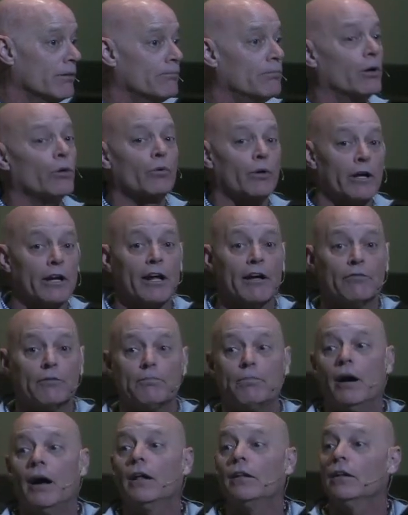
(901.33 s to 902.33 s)
them, but we're going to have a
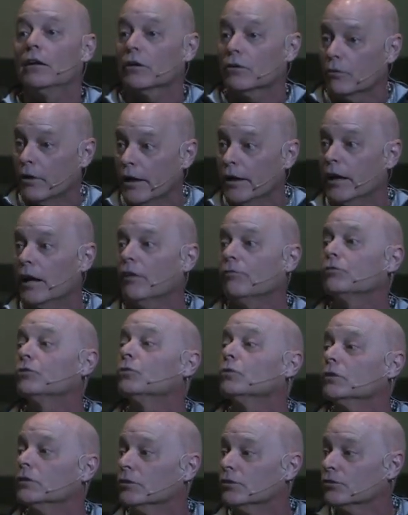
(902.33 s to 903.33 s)
potluck right
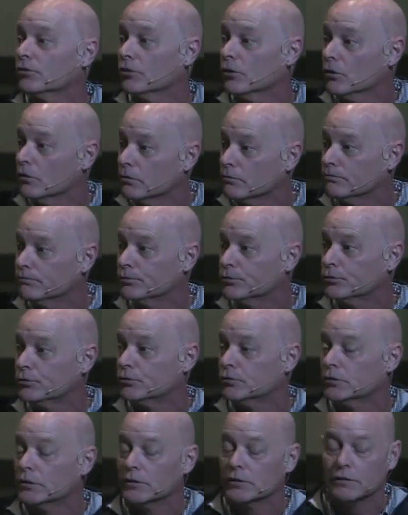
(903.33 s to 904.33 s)
afterwards. So,
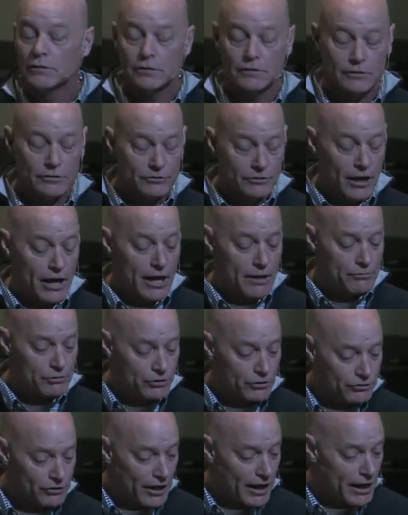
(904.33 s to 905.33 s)
good times,
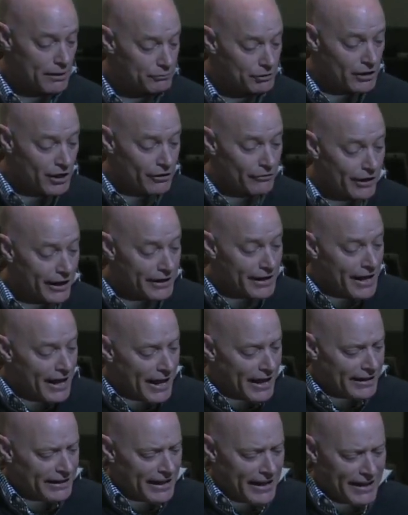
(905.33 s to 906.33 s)
good times, right?
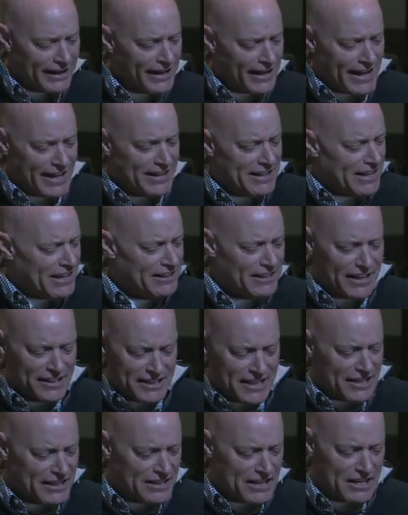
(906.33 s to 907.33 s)
And, and, and it,
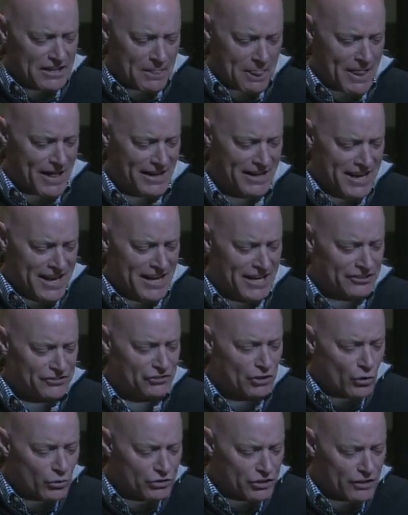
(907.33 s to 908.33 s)
again, it, it's
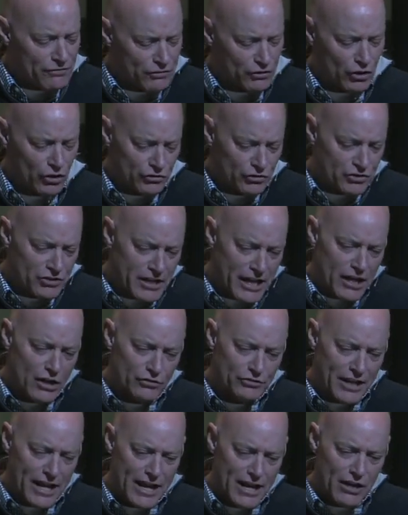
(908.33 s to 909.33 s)
so difficult to
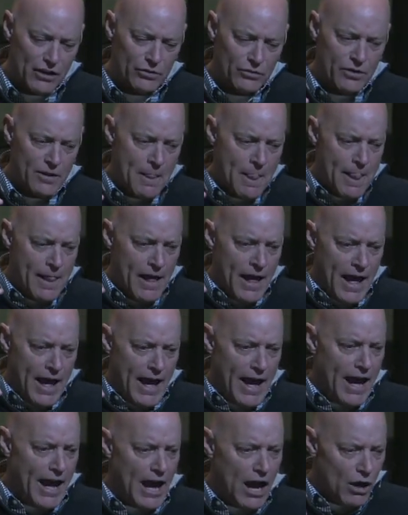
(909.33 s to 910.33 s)
nail down
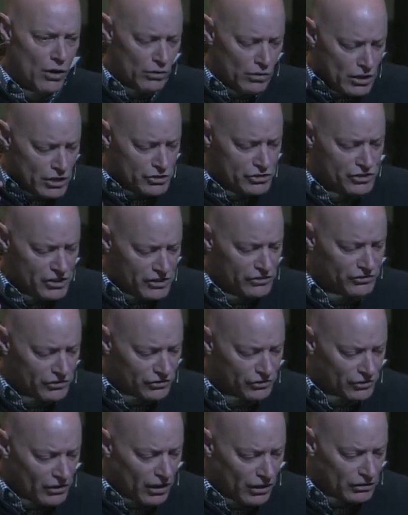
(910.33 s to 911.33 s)
how
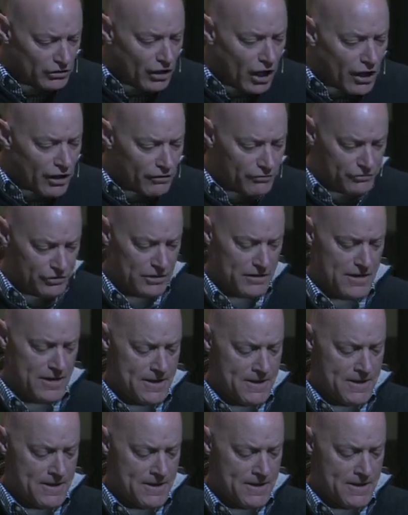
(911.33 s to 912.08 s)
Jesus loved.